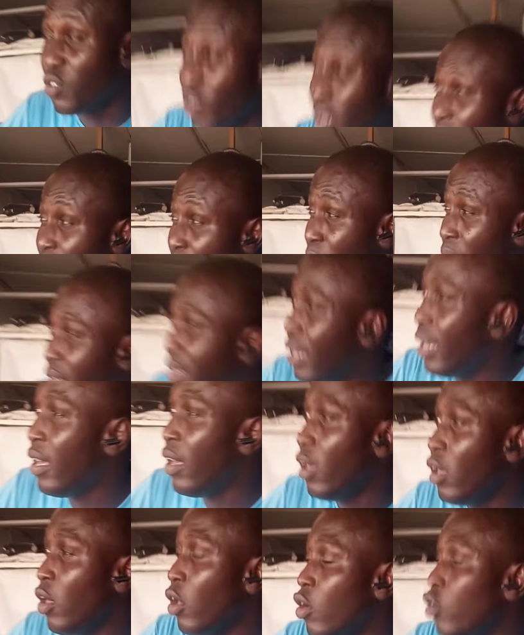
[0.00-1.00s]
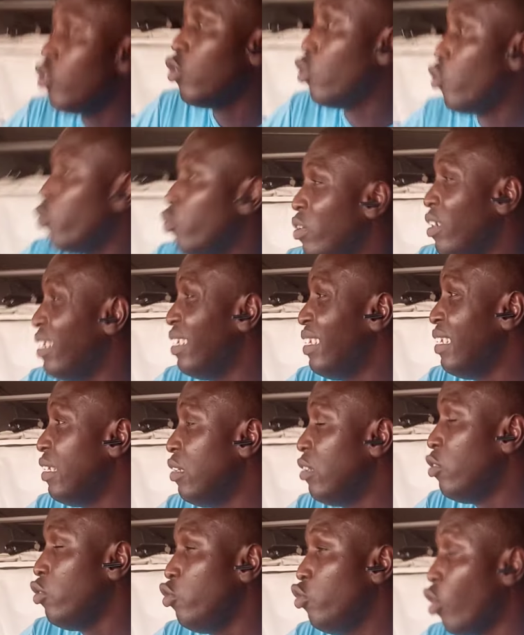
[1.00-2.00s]
installers make.
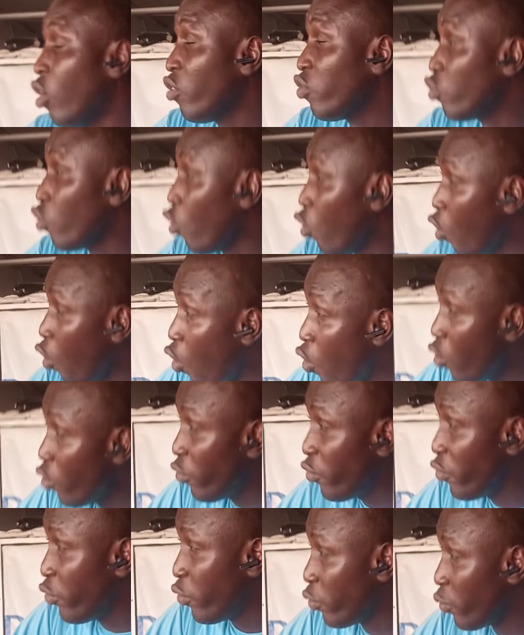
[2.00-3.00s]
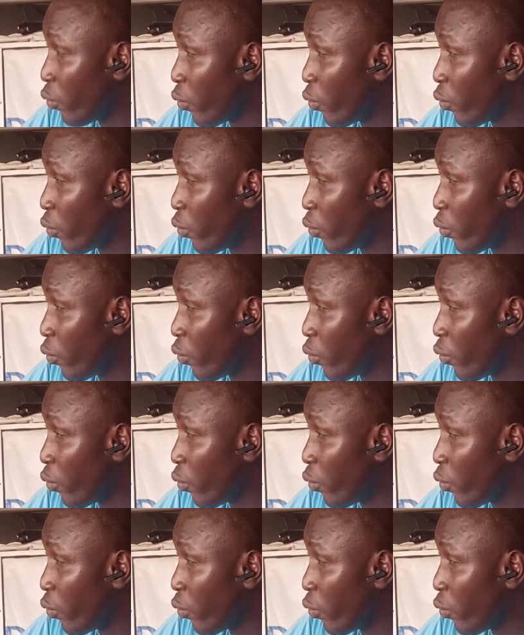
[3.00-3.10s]
Those old